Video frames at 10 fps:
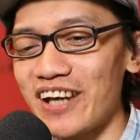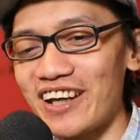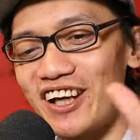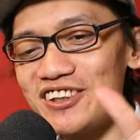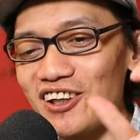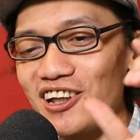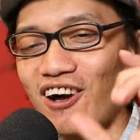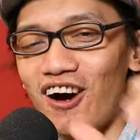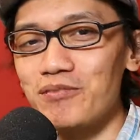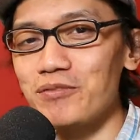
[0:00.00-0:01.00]
you cannot enjoy
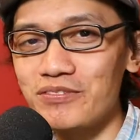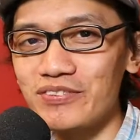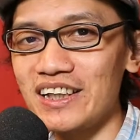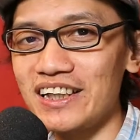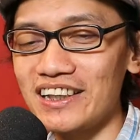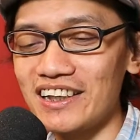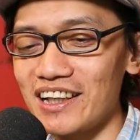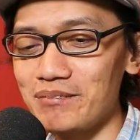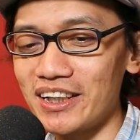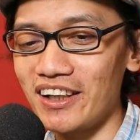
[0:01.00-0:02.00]
long movie,
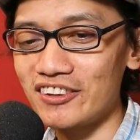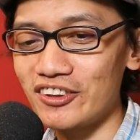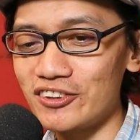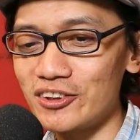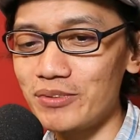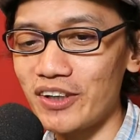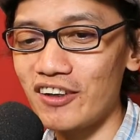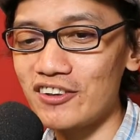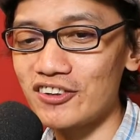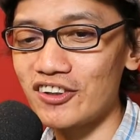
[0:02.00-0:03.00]
on YouTube, you can
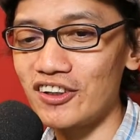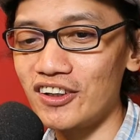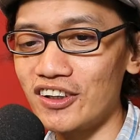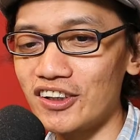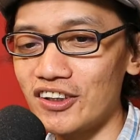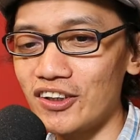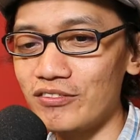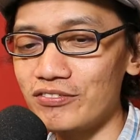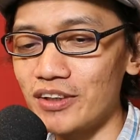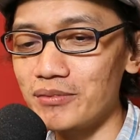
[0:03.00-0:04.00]
also
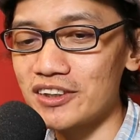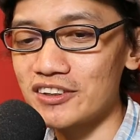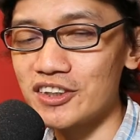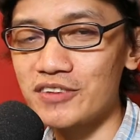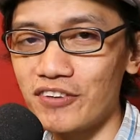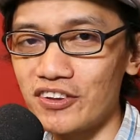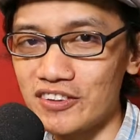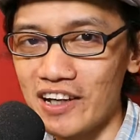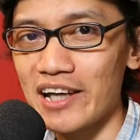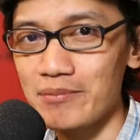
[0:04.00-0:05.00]
go. Search for
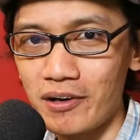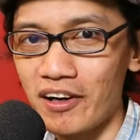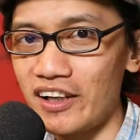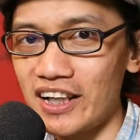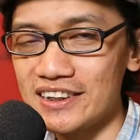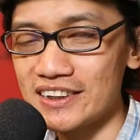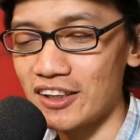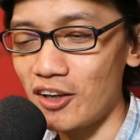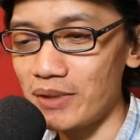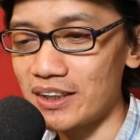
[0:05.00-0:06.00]
Dry Bar. It is a
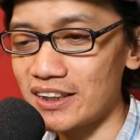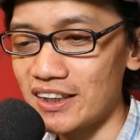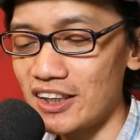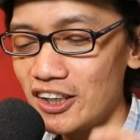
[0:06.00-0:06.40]
comedic